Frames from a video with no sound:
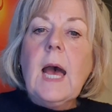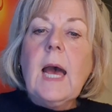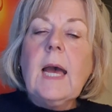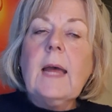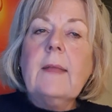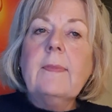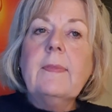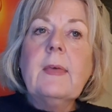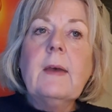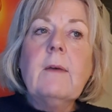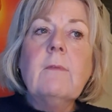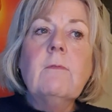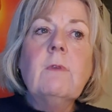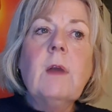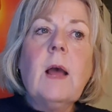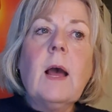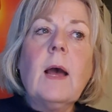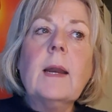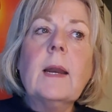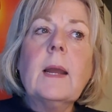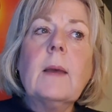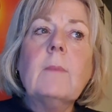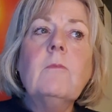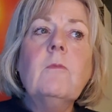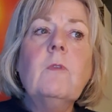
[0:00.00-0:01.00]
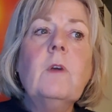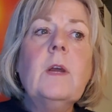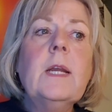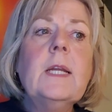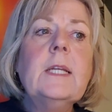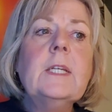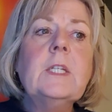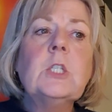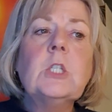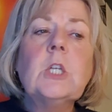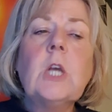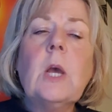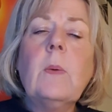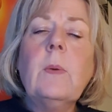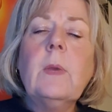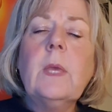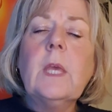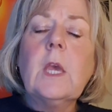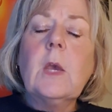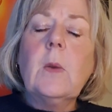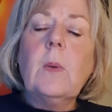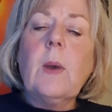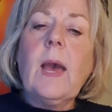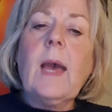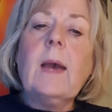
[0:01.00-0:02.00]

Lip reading: and I'm really showing you